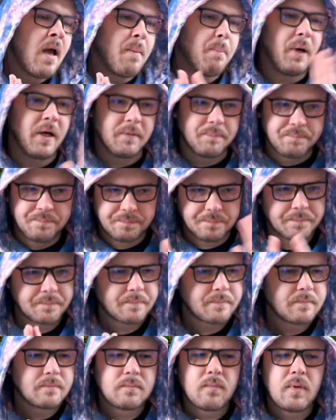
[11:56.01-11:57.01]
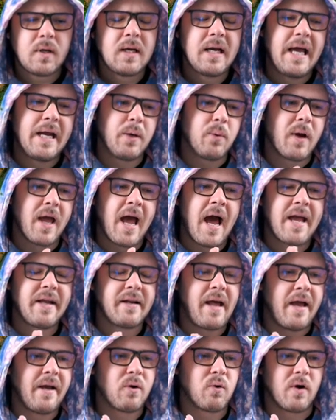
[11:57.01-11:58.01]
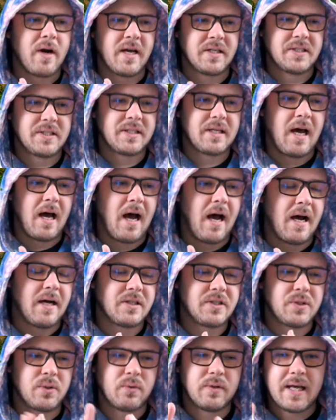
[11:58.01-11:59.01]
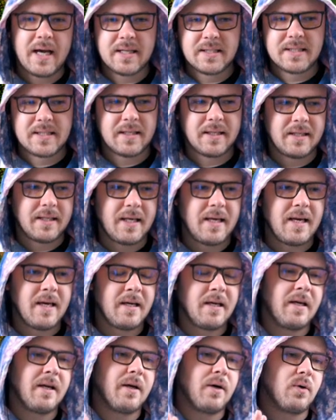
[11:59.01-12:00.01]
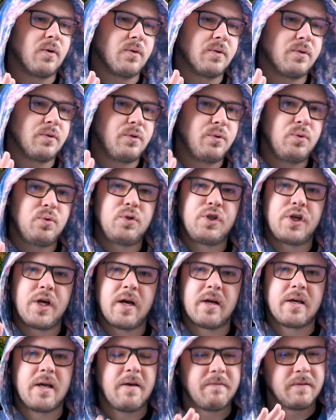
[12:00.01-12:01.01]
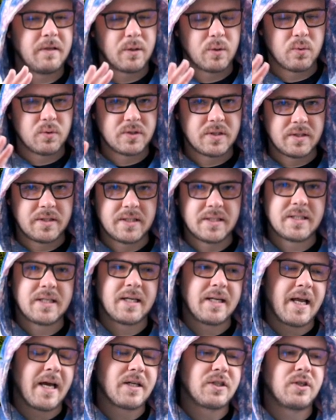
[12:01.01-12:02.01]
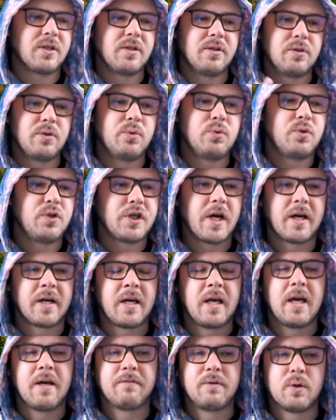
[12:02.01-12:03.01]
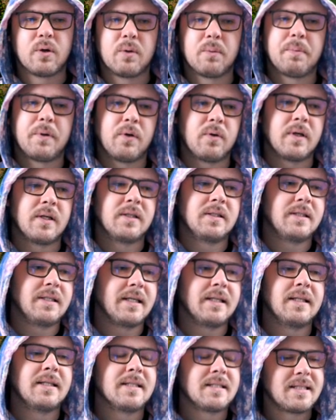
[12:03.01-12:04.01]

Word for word: But anyway, I digress. Uh, so that's a thing, you know, do check if there was a disconnection, do check if your opponent did the